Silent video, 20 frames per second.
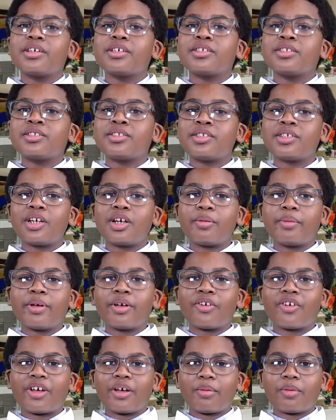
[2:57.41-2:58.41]

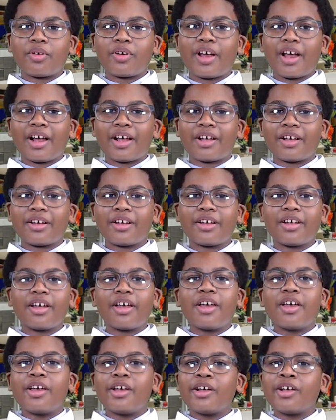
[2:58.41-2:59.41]
cinnamon graham cracker,
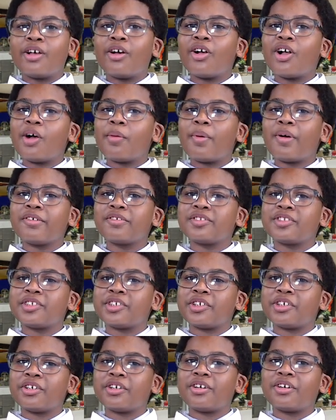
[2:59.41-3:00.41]
Cocoa Puff
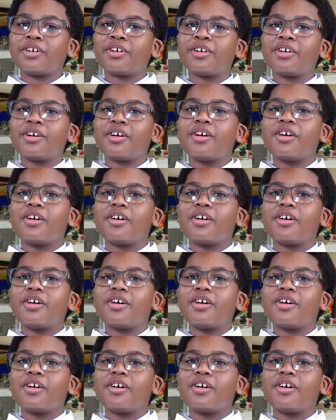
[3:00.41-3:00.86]
cereal,